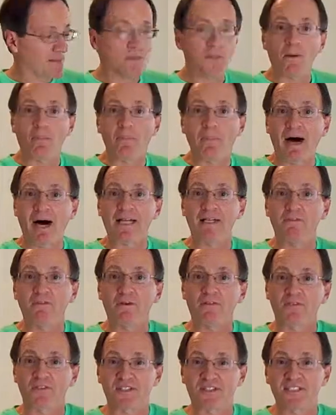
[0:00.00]
the bottom
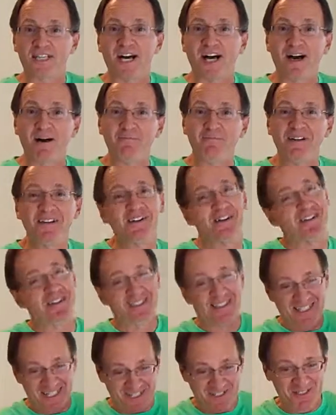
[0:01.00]
of the top. That
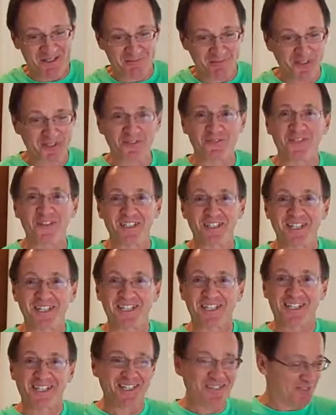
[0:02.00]
sounds pretty funny.
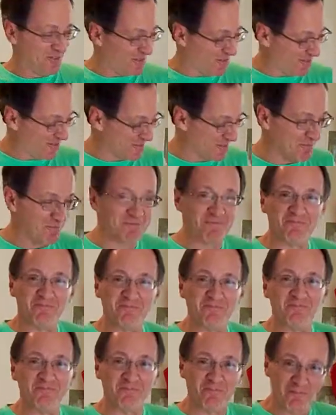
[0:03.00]
They cut off the
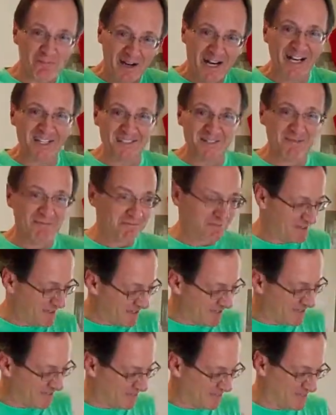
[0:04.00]
bottom
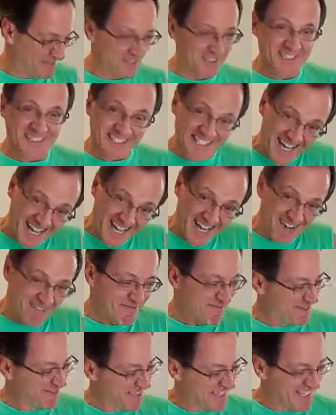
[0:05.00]
of the
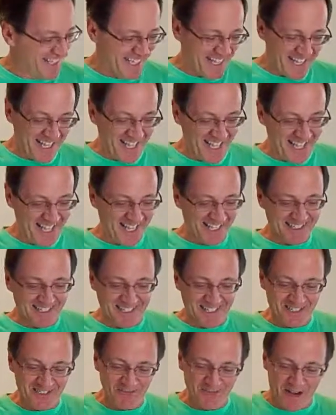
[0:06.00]
top and
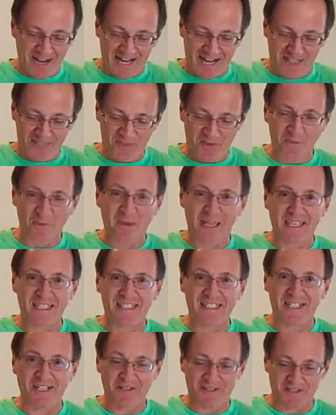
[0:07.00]
right at the
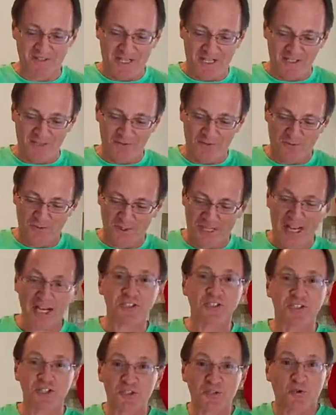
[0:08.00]
base here so that you can
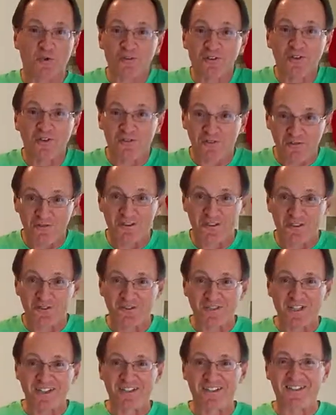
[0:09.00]
actually store it in a
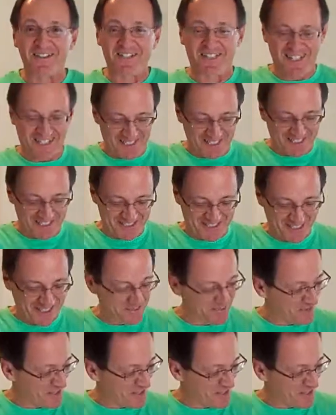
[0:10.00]
refrigerator. It stays